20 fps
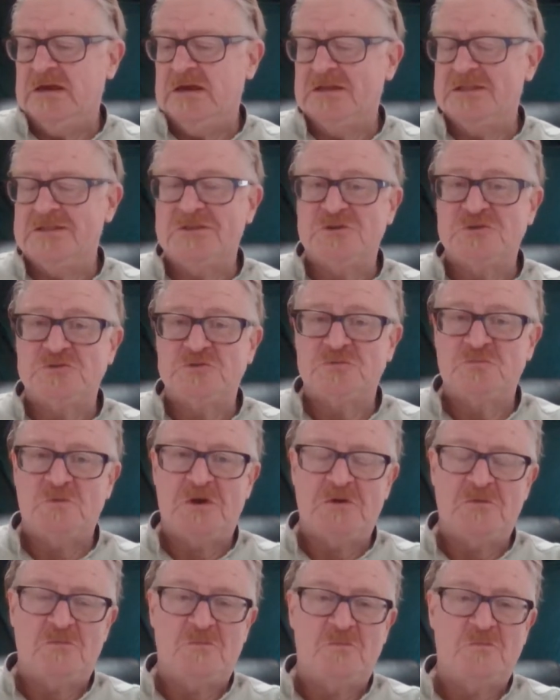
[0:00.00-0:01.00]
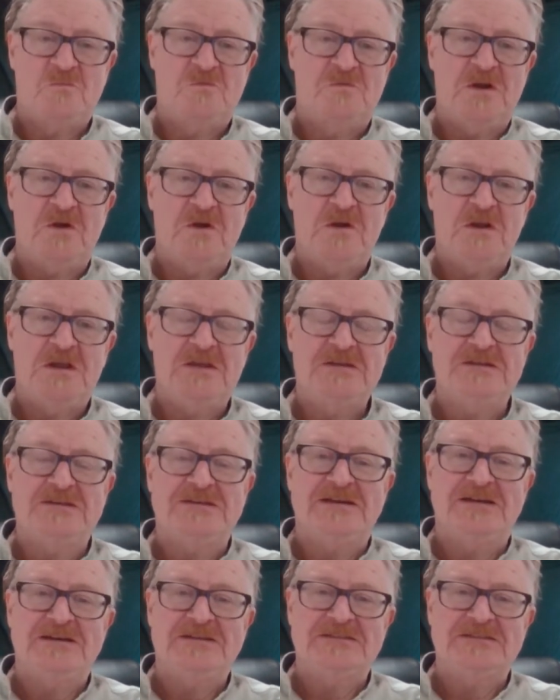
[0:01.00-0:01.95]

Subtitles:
There's a very